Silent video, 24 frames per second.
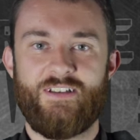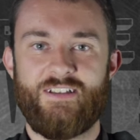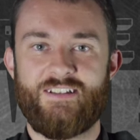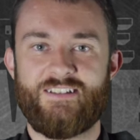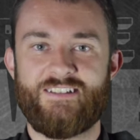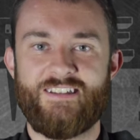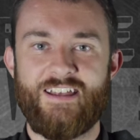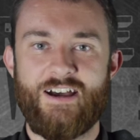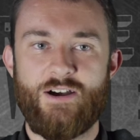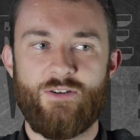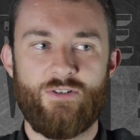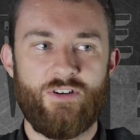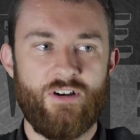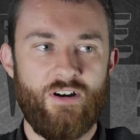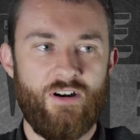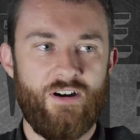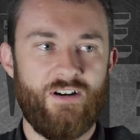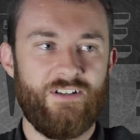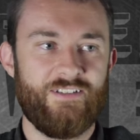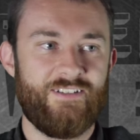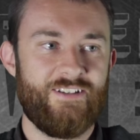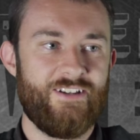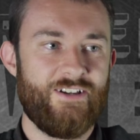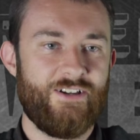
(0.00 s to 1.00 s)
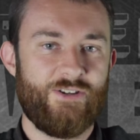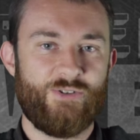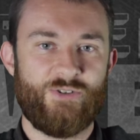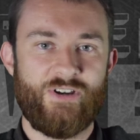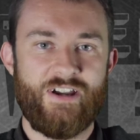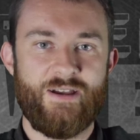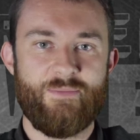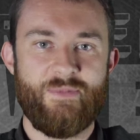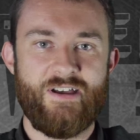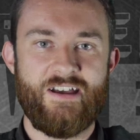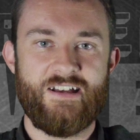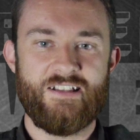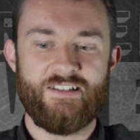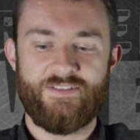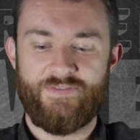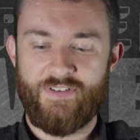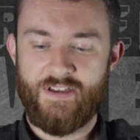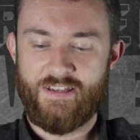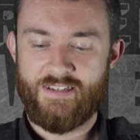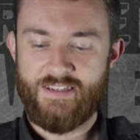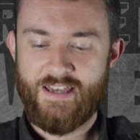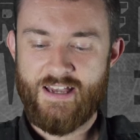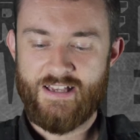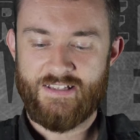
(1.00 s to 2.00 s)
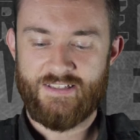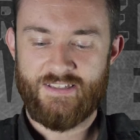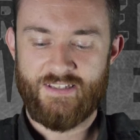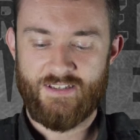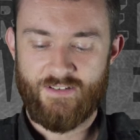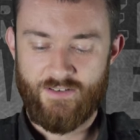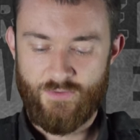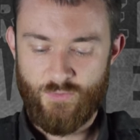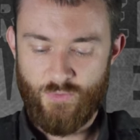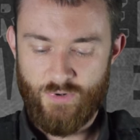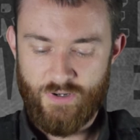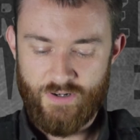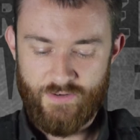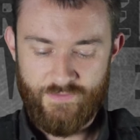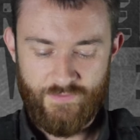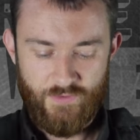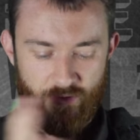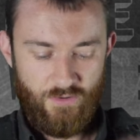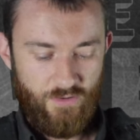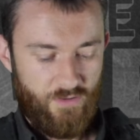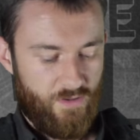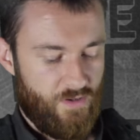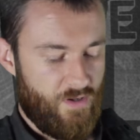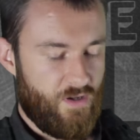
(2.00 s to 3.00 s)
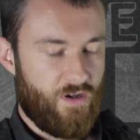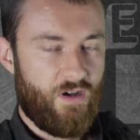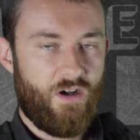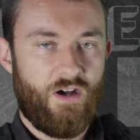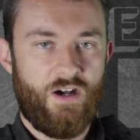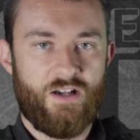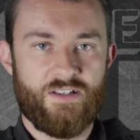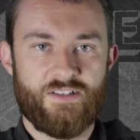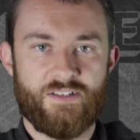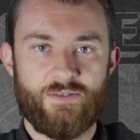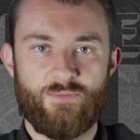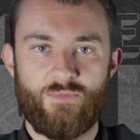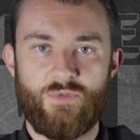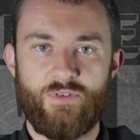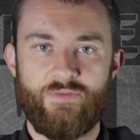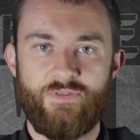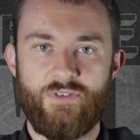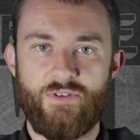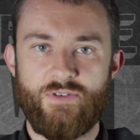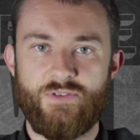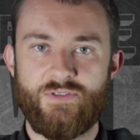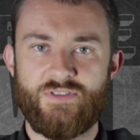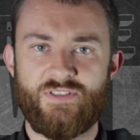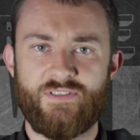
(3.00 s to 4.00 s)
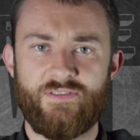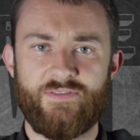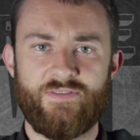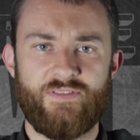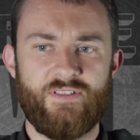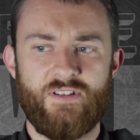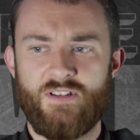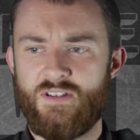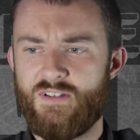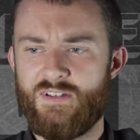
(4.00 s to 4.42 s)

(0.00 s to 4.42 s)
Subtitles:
It's now called Greyman's Fantastic, Wonderful, Awesome Reviews of